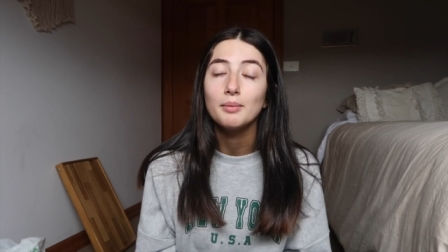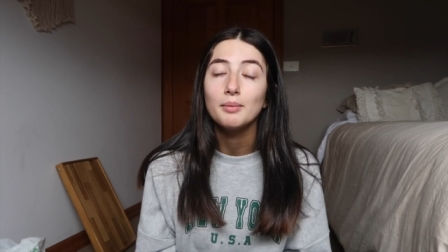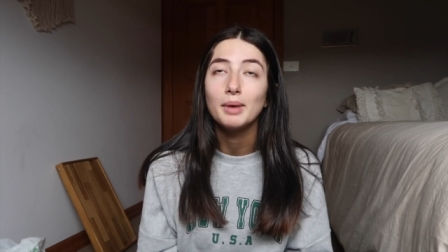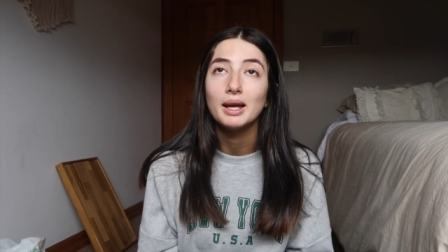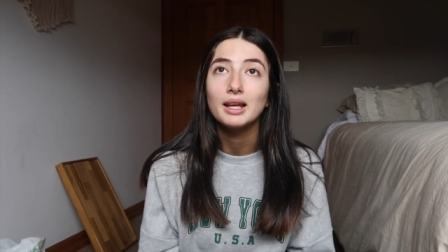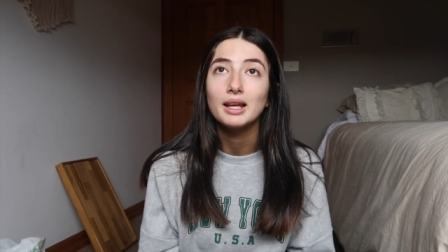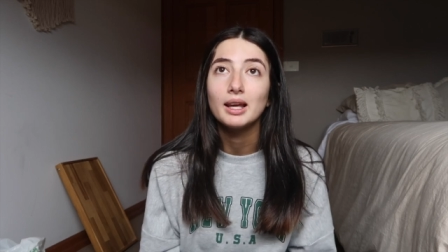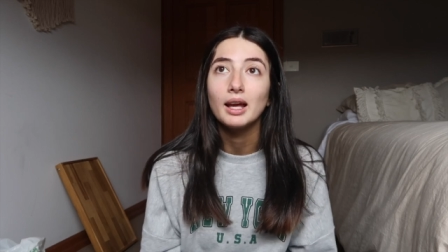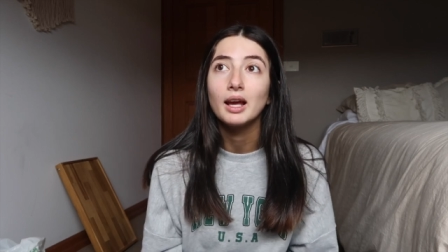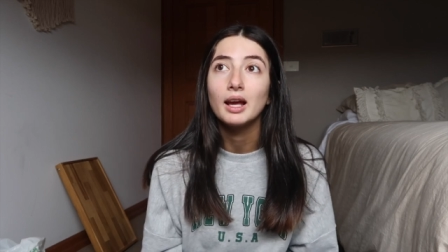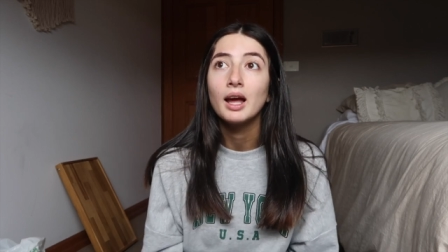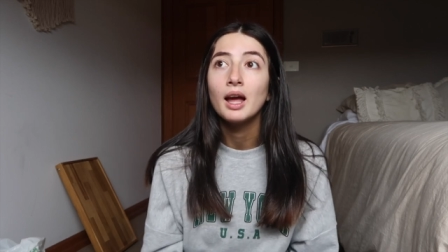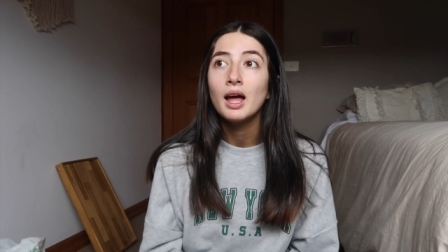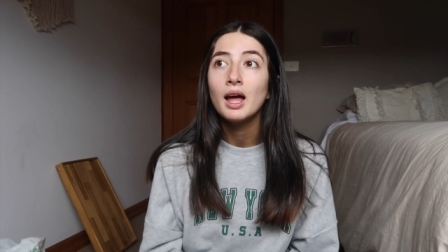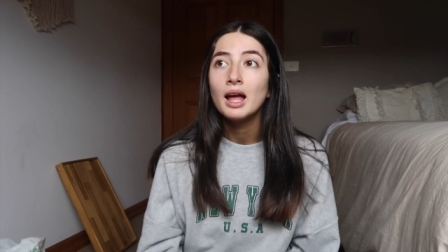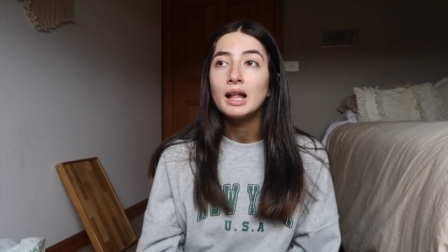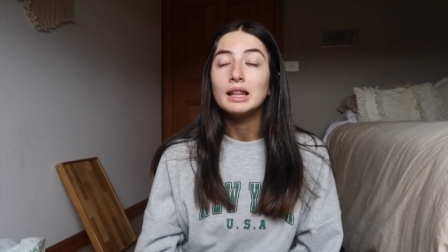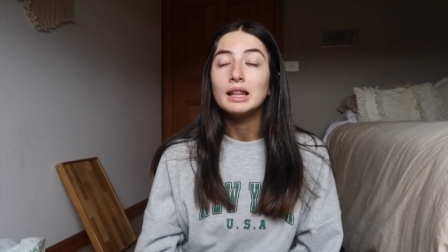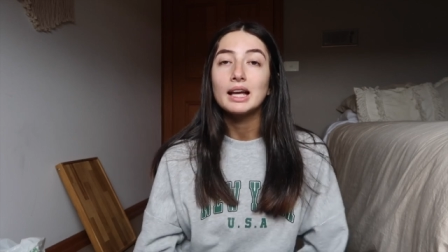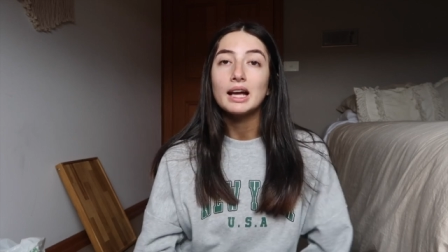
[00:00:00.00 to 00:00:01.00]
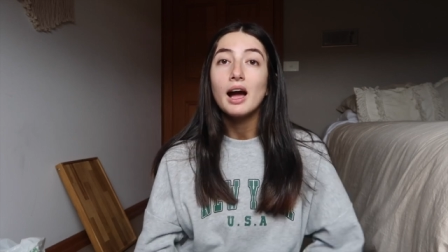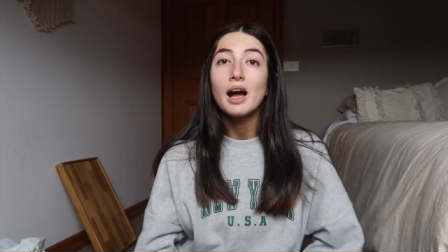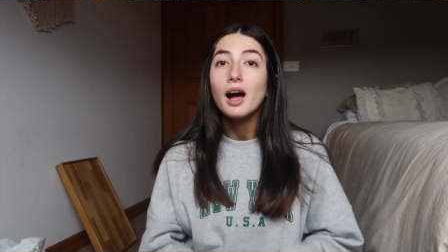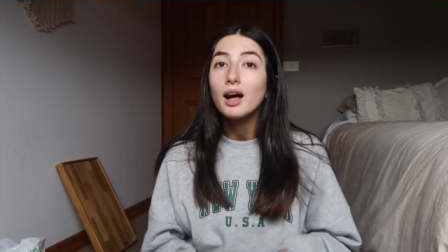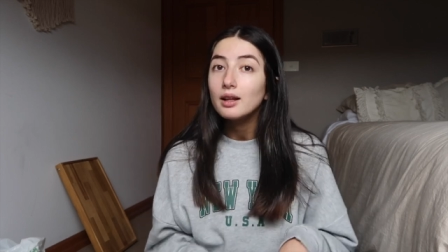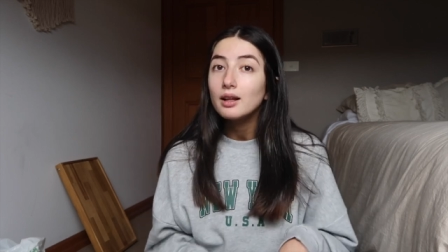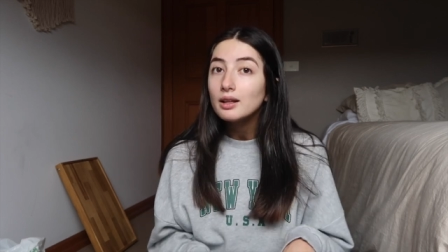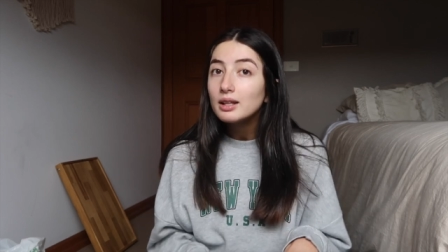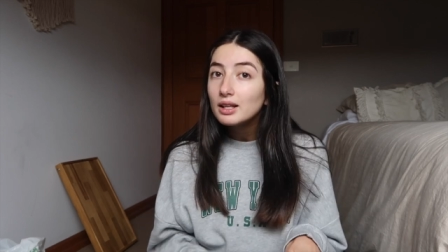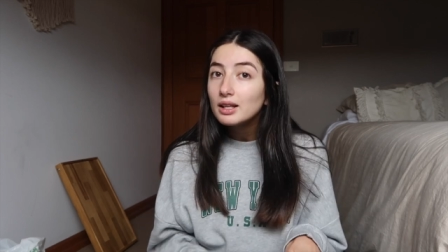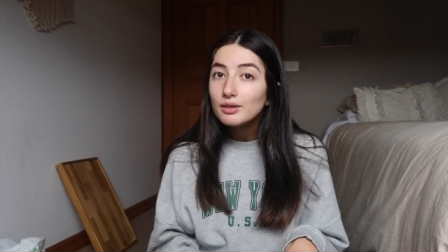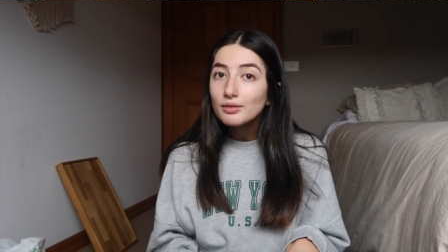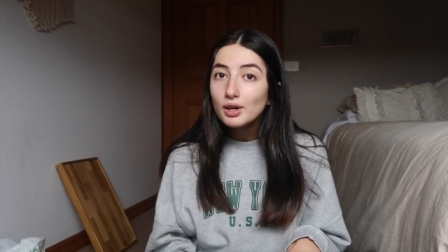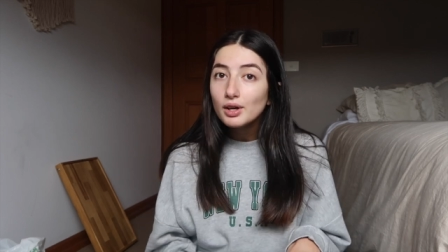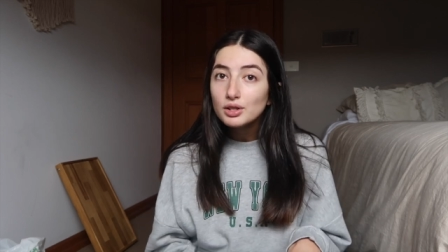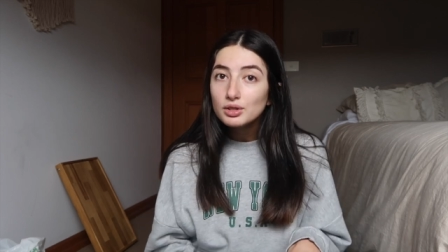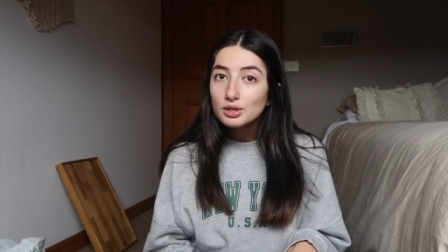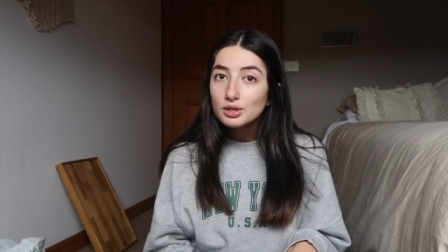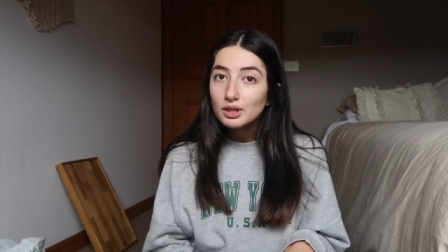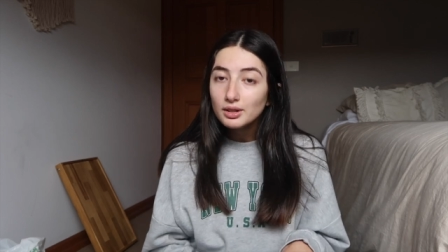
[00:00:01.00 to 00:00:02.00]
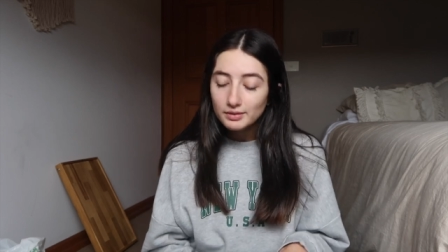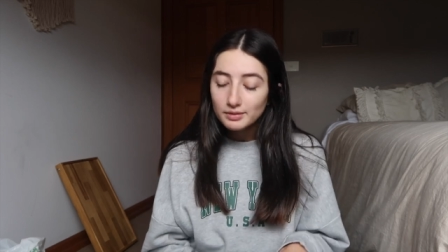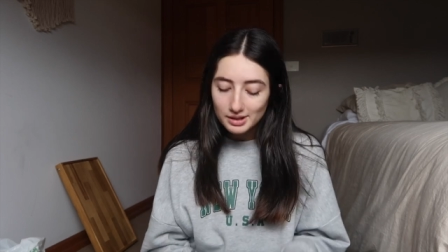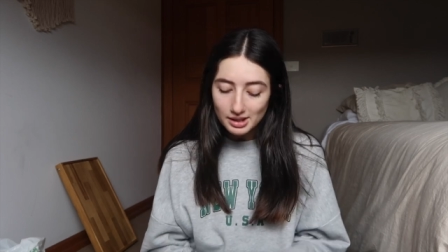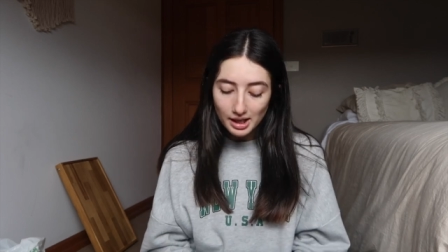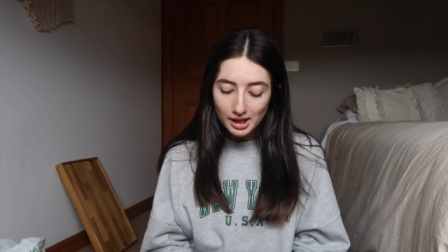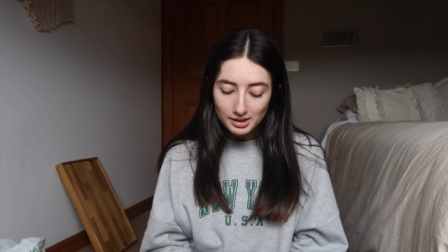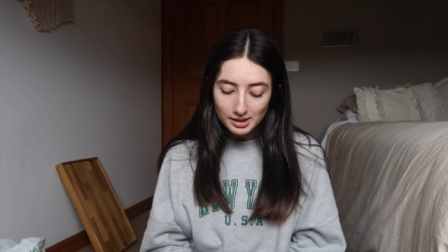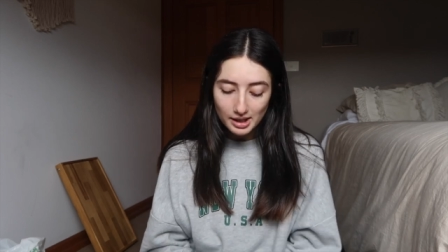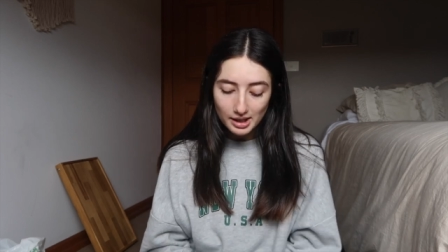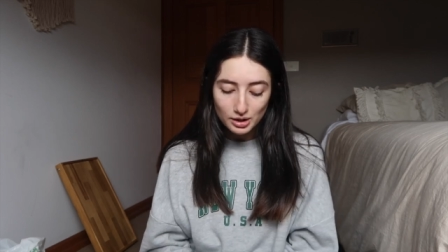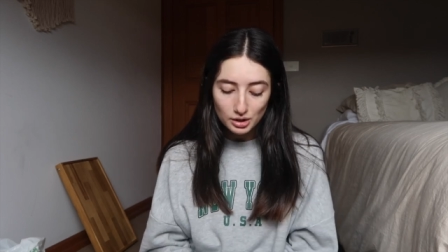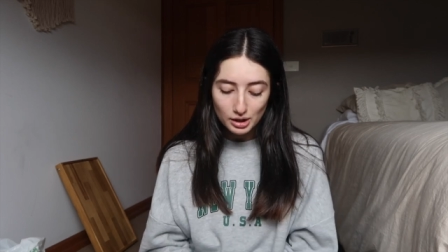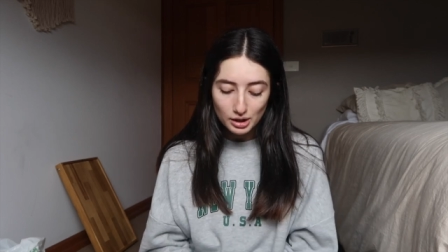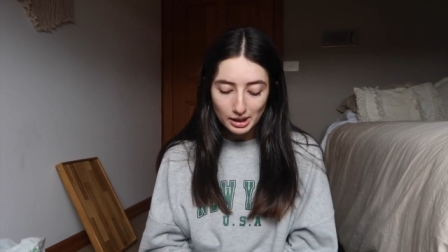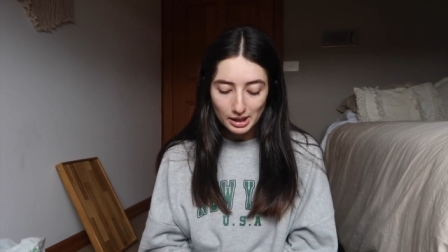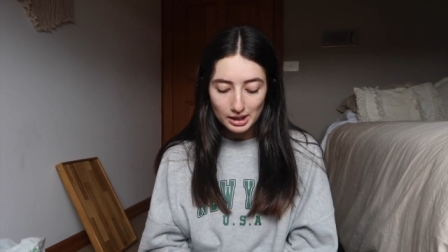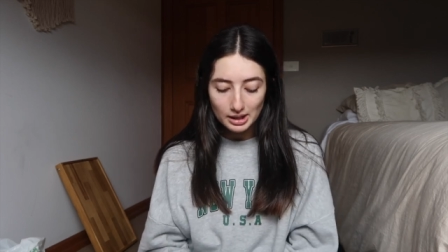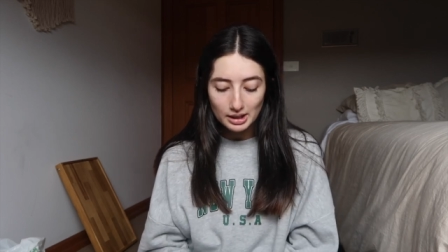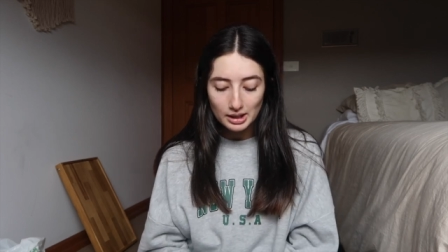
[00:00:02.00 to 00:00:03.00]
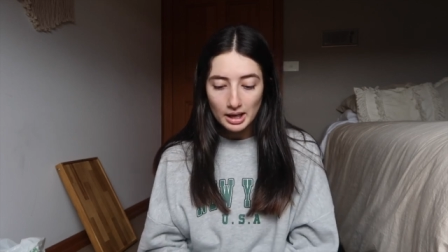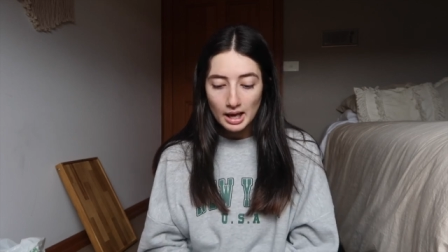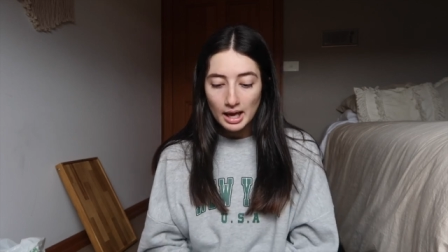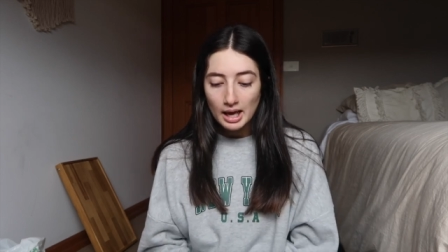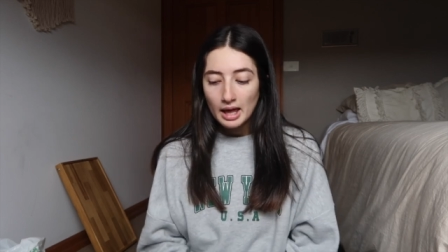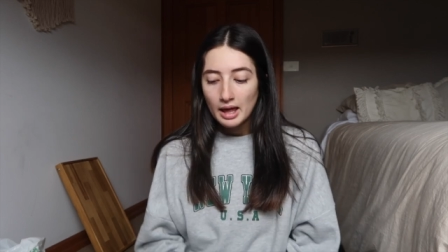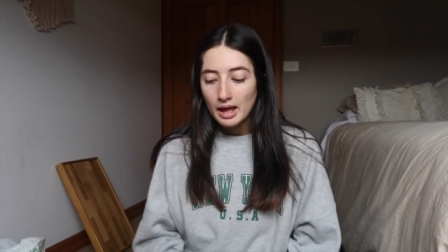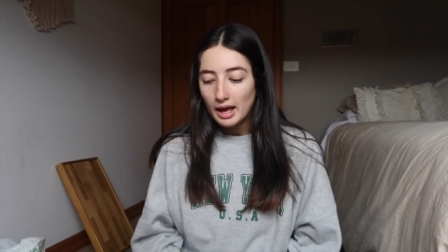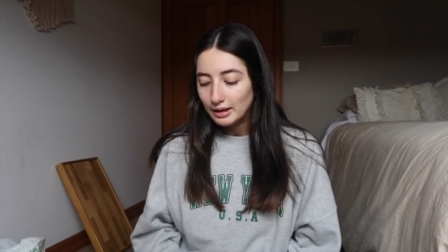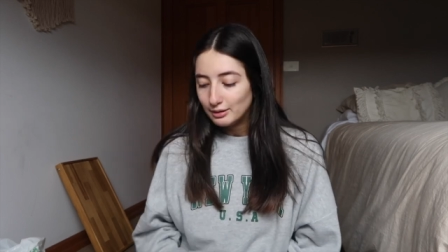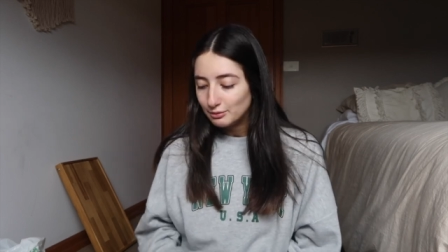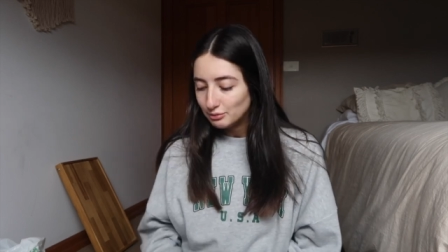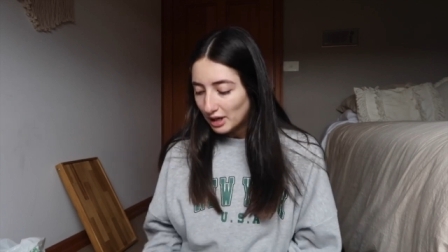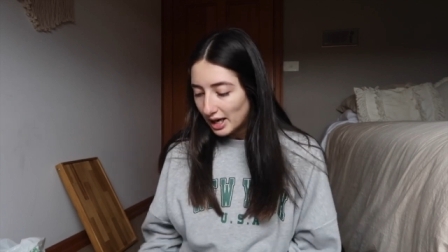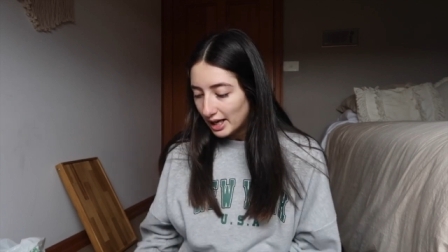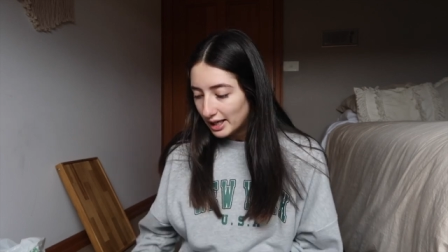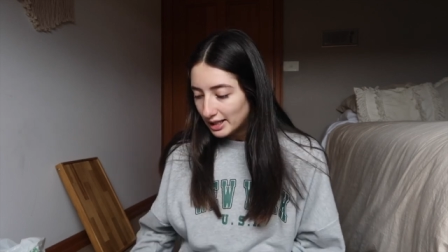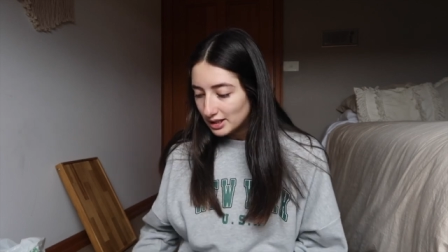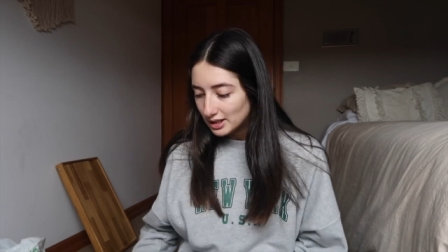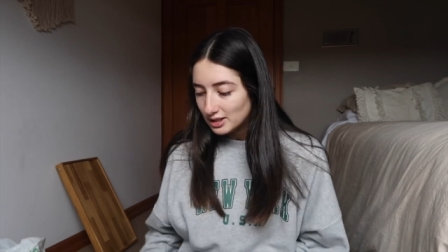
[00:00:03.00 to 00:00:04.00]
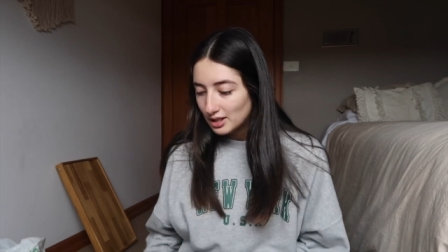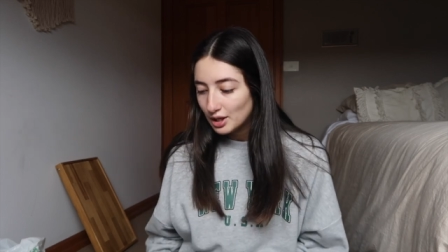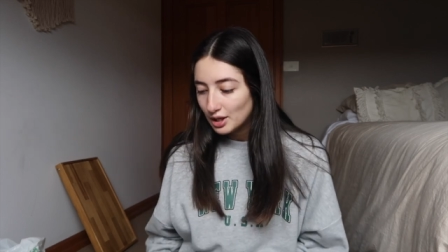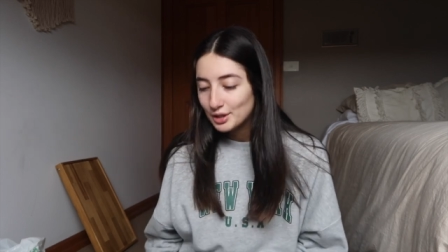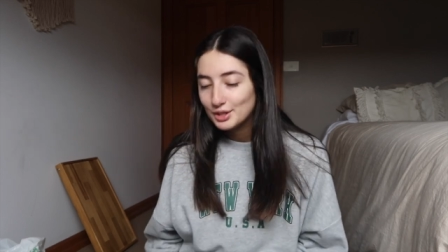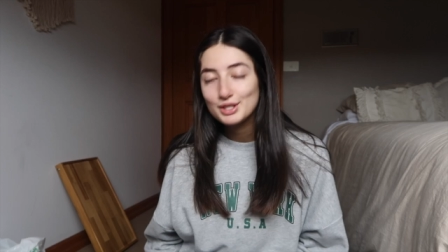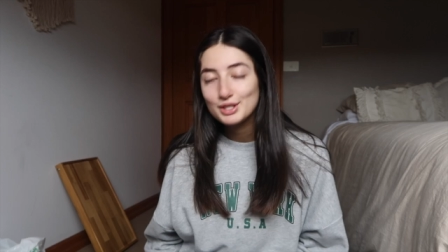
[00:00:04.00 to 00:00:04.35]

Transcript: I'm making like a healthier version of satay chicken and rice.